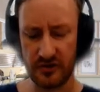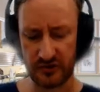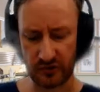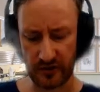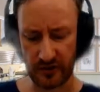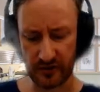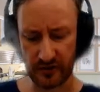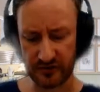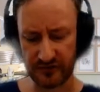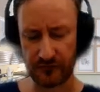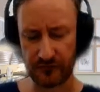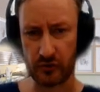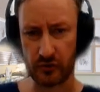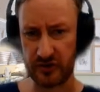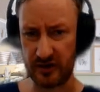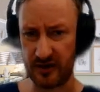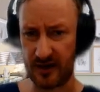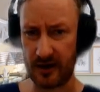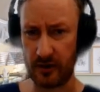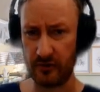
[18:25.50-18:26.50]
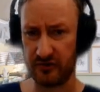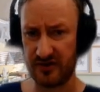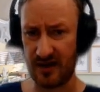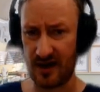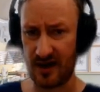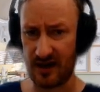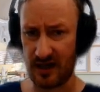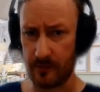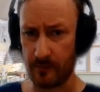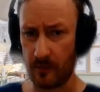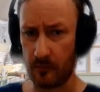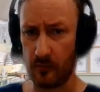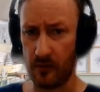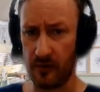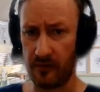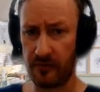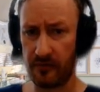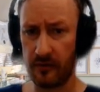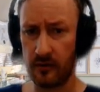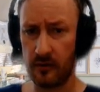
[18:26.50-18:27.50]
So here's 4 scenarios that I came up
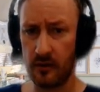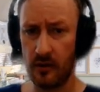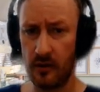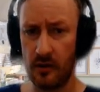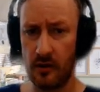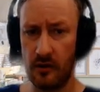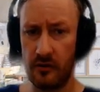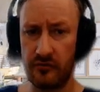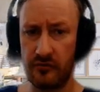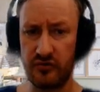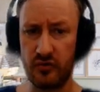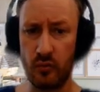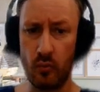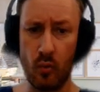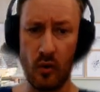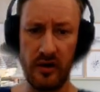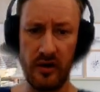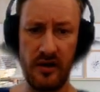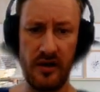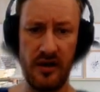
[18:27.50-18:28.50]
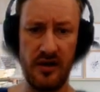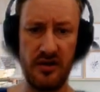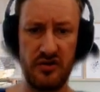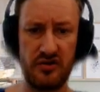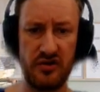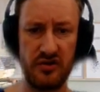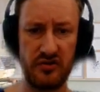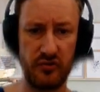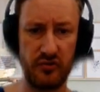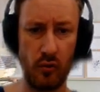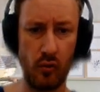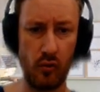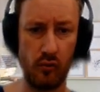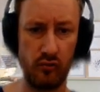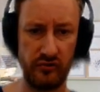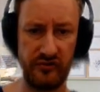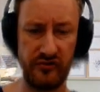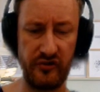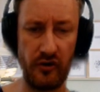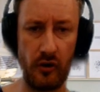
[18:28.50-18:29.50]
with. So one is just to
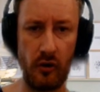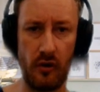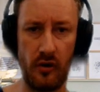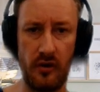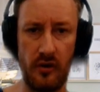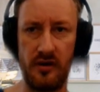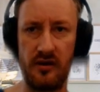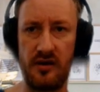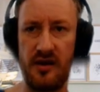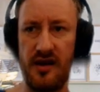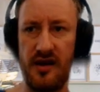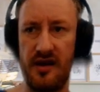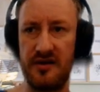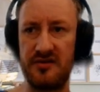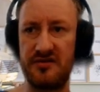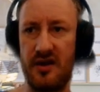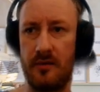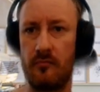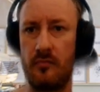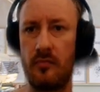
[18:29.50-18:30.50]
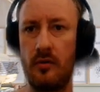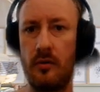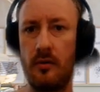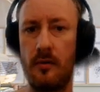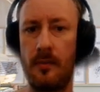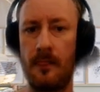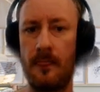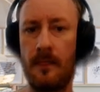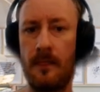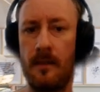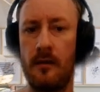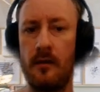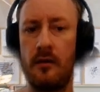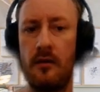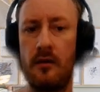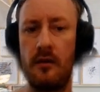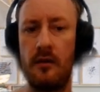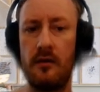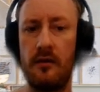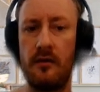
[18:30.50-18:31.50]
hold DOT in KSM.
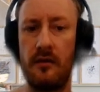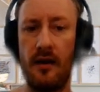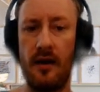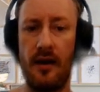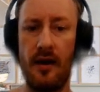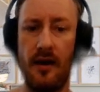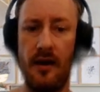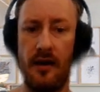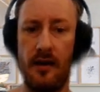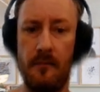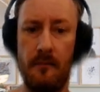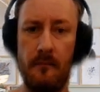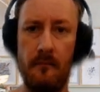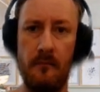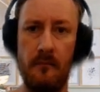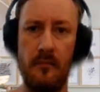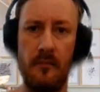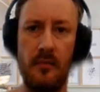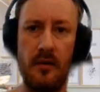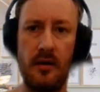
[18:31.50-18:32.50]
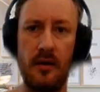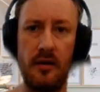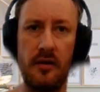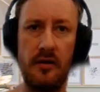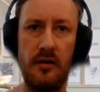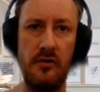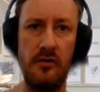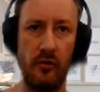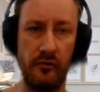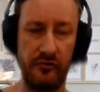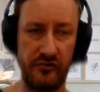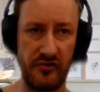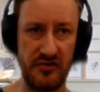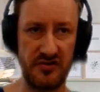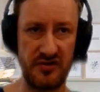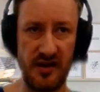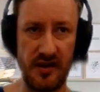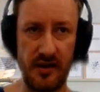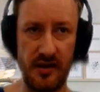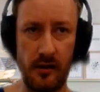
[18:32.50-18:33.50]
Not to
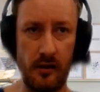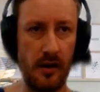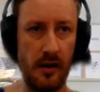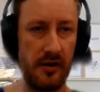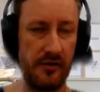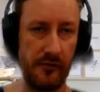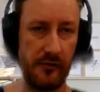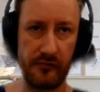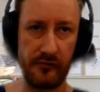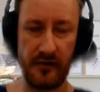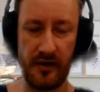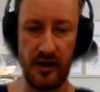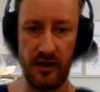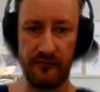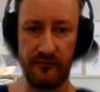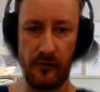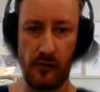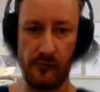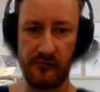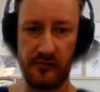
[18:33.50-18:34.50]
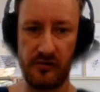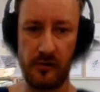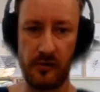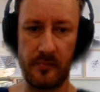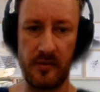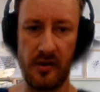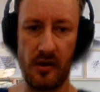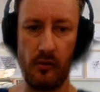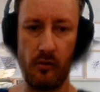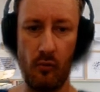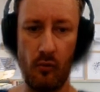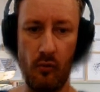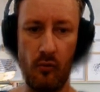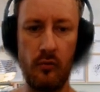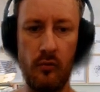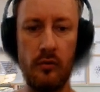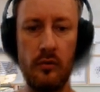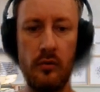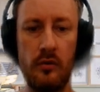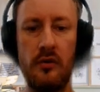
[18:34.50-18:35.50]
stake it and not to get involved in the
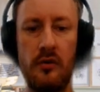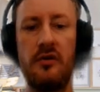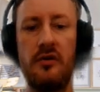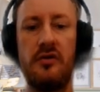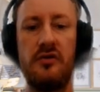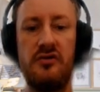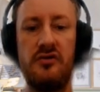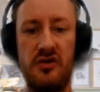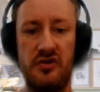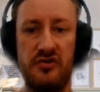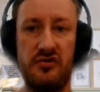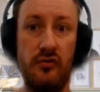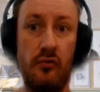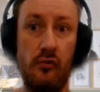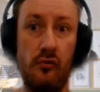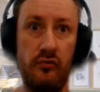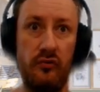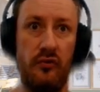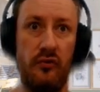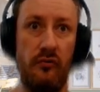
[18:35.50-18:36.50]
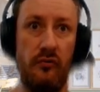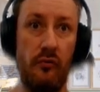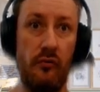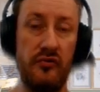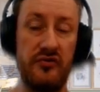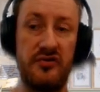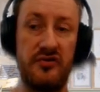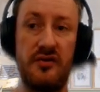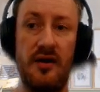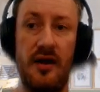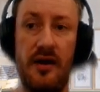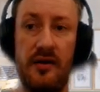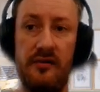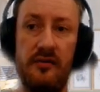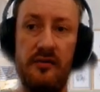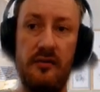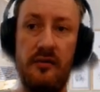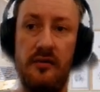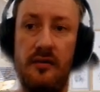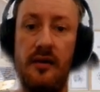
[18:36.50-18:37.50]
PLO, just to hold those
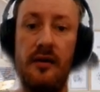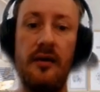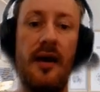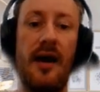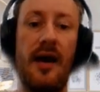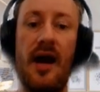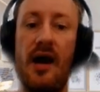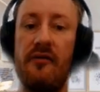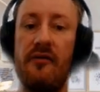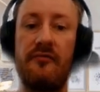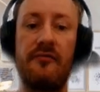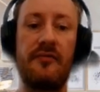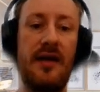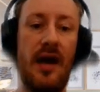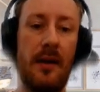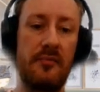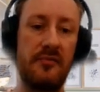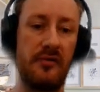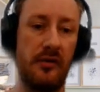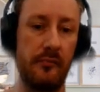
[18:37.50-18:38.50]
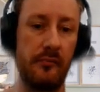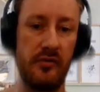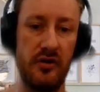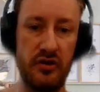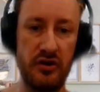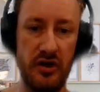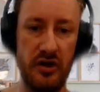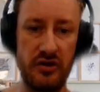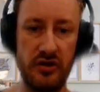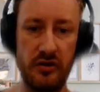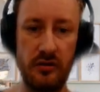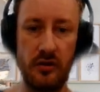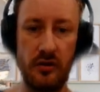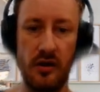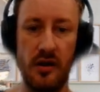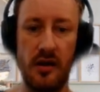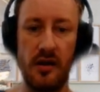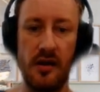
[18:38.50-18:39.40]
and have capital appreciation.